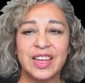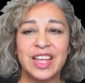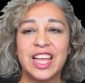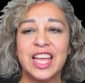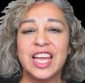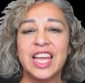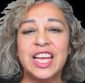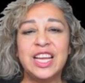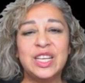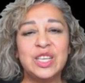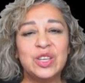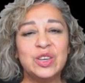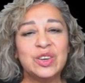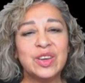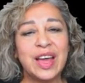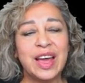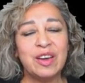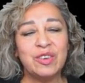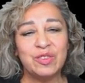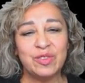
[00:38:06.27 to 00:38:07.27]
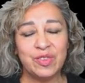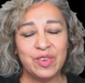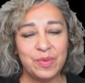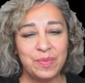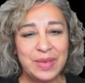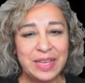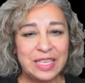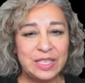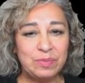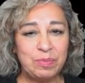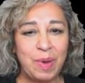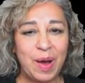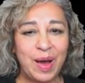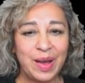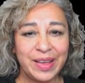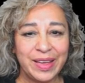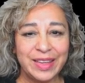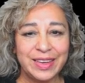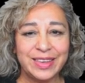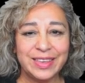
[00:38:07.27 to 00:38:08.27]
He took out from his
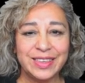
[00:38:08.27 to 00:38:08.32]
pocket.